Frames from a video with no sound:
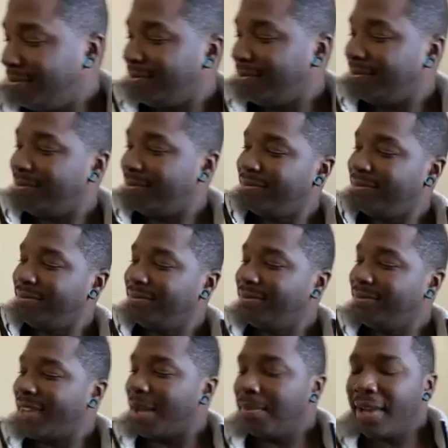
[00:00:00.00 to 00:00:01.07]
like, was that
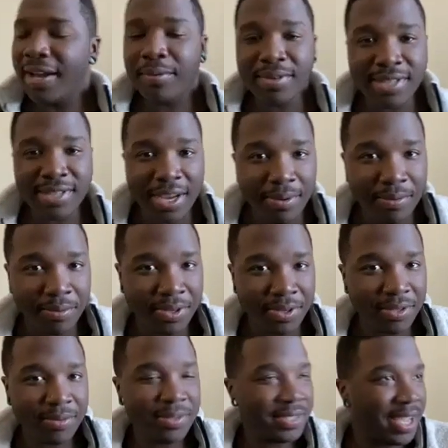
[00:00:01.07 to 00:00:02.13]
where you
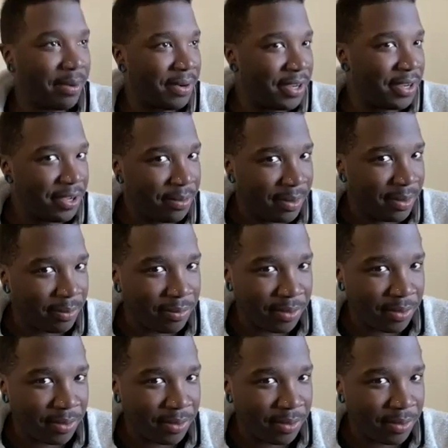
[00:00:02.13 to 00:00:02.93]
were waiting on?